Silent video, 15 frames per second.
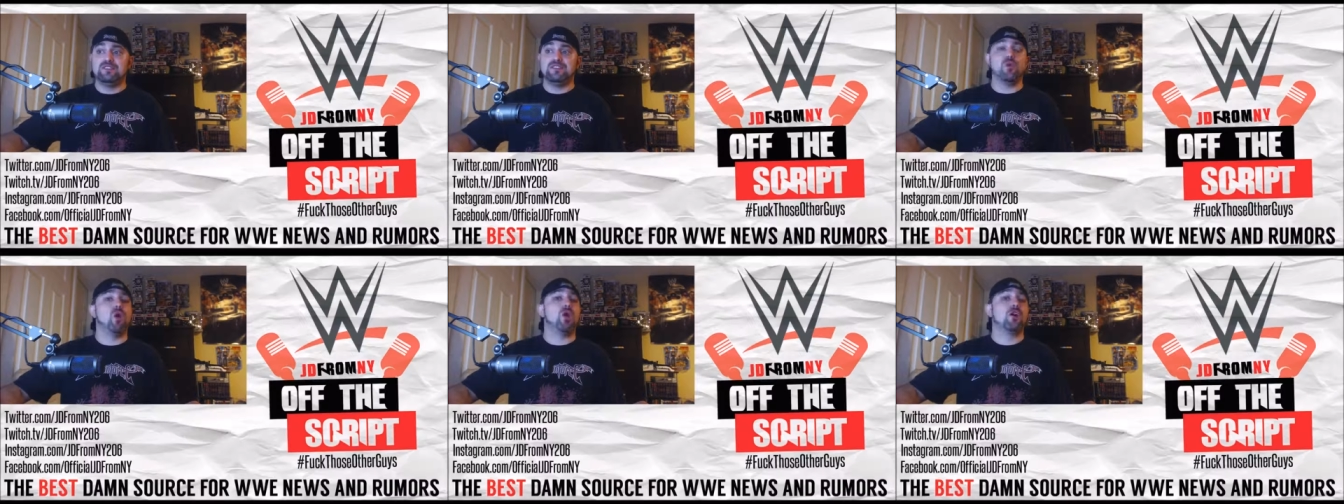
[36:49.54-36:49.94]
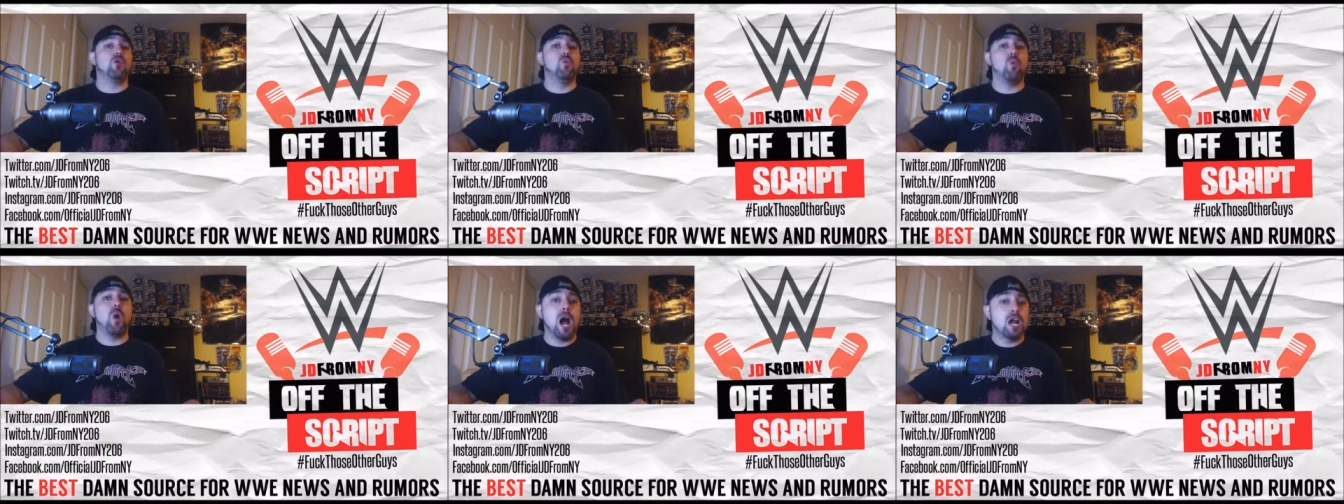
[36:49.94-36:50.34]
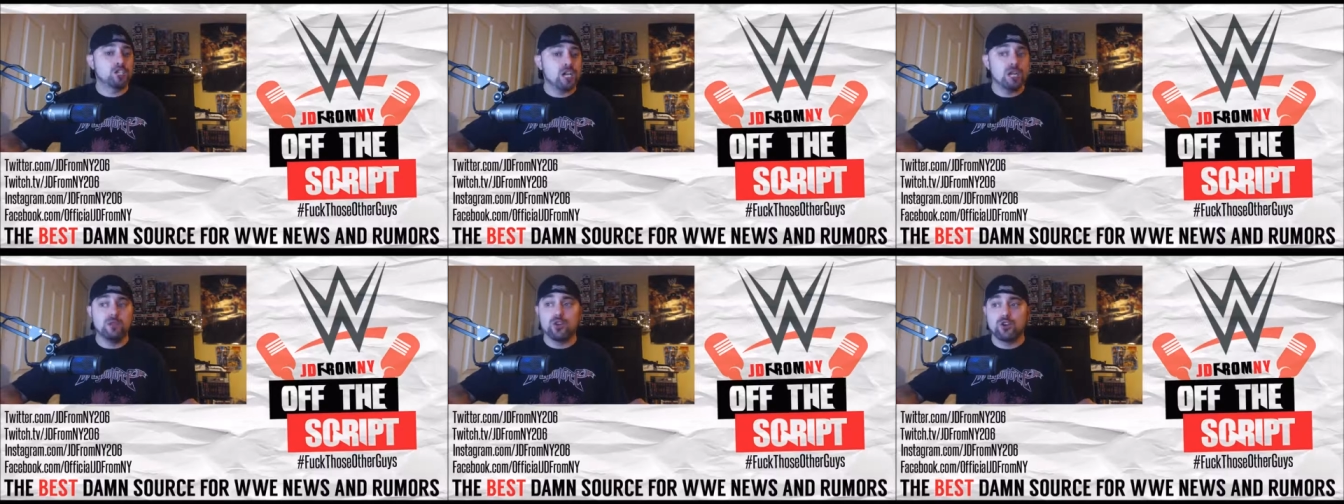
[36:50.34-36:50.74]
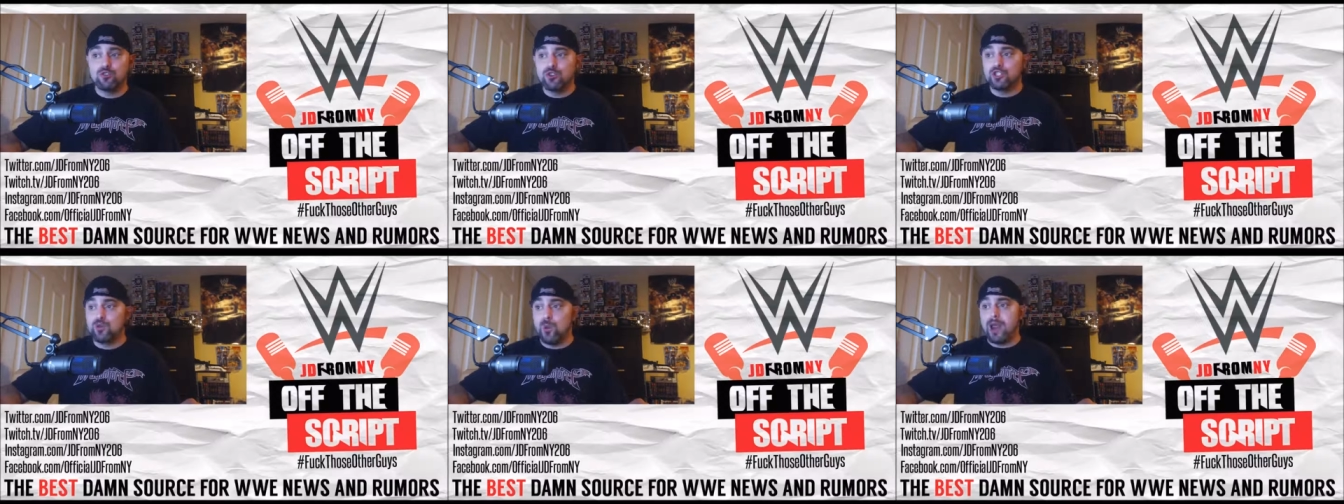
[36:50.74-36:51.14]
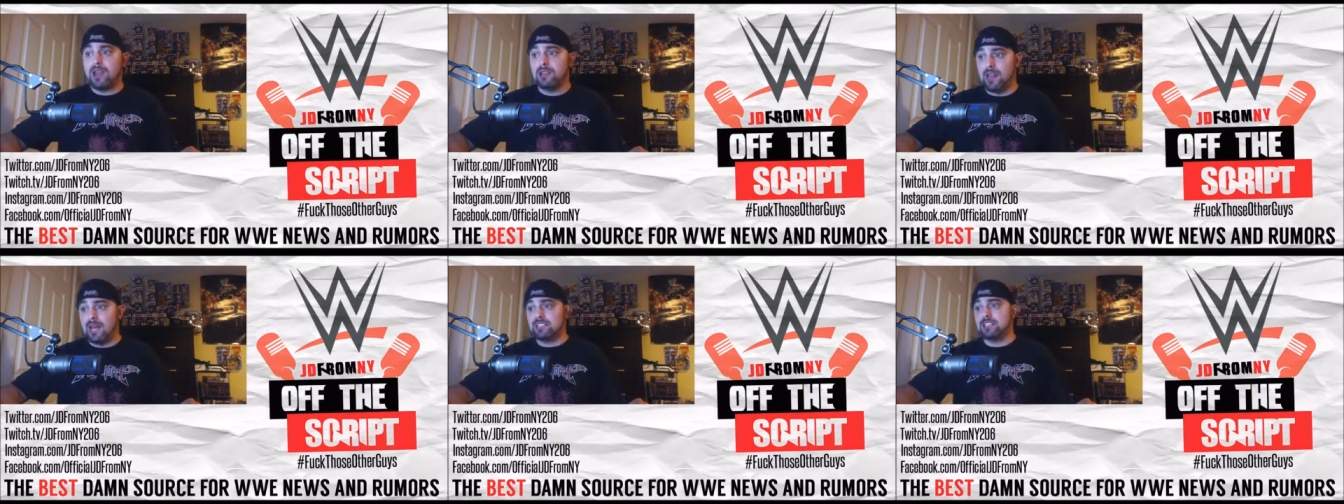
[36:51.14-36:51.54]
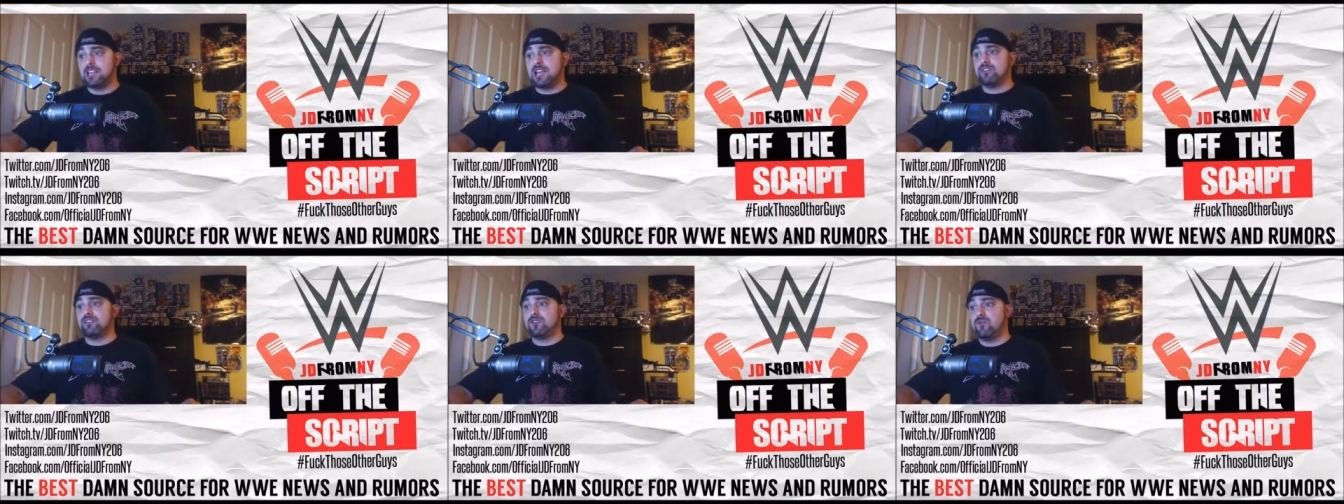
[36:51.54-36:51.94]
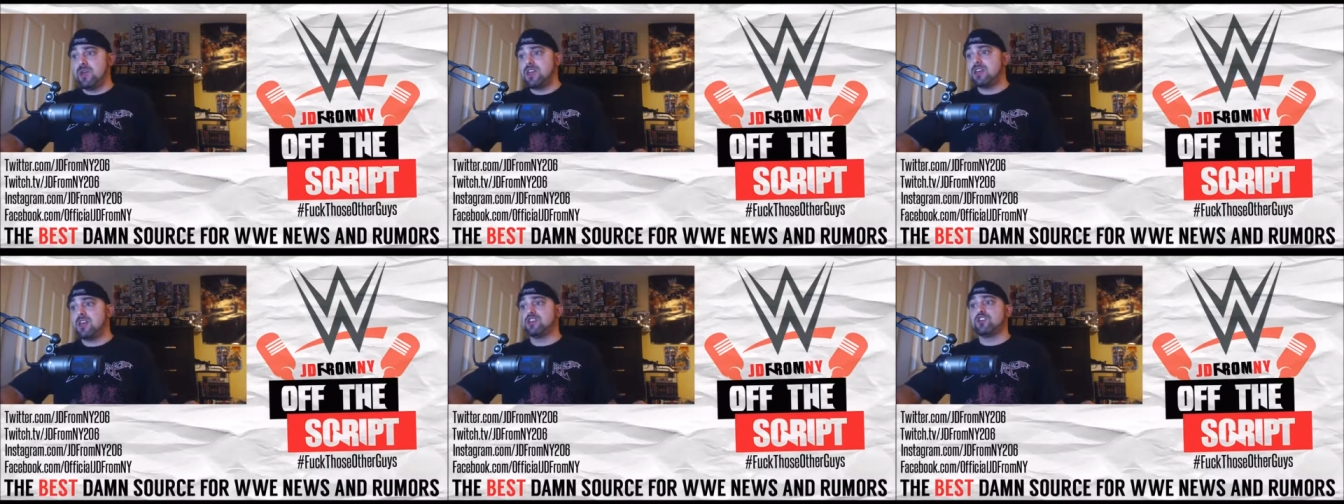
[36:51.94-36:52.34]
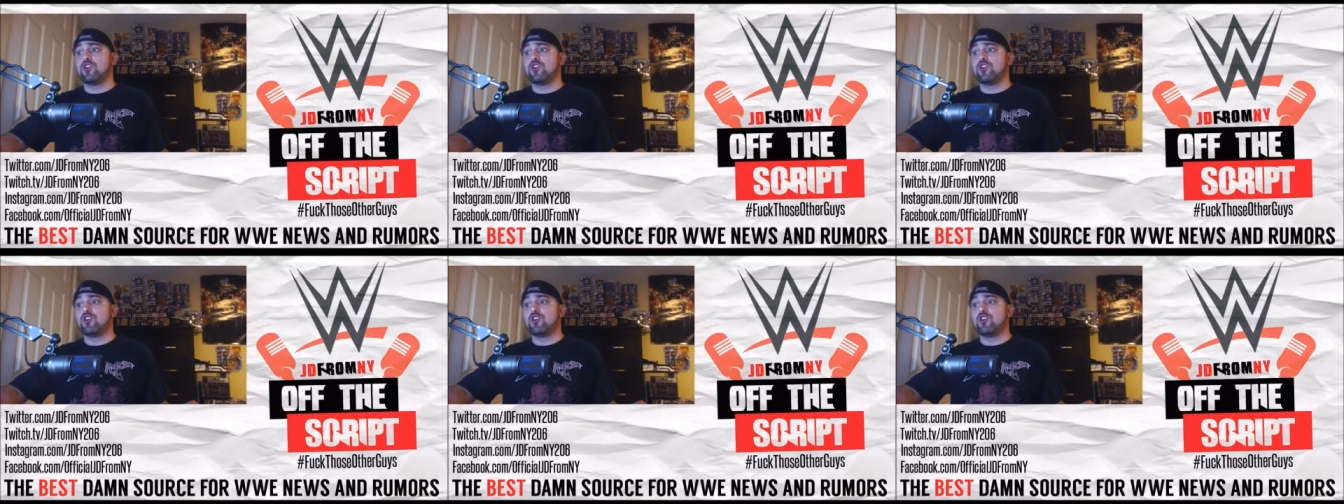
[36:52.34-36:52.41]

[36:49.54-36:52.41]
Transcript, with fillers: If you aren't watching the Cruiserweight Classic every week,